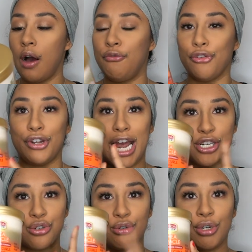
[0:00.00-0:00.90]
For
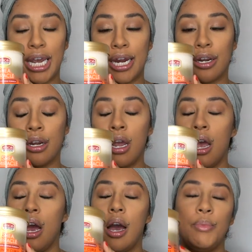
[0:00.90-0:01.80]
natural hair.
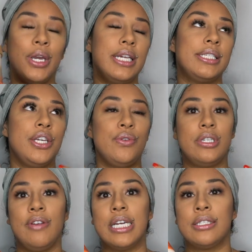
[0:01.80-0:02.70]
You guys can use
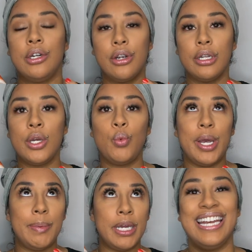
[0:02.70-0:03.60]
it as curly,
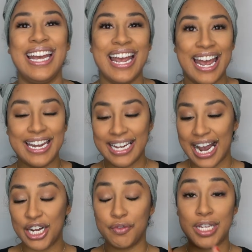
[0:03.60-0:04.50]
wavy, any
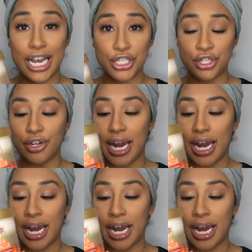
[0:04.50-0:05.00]
kind of texture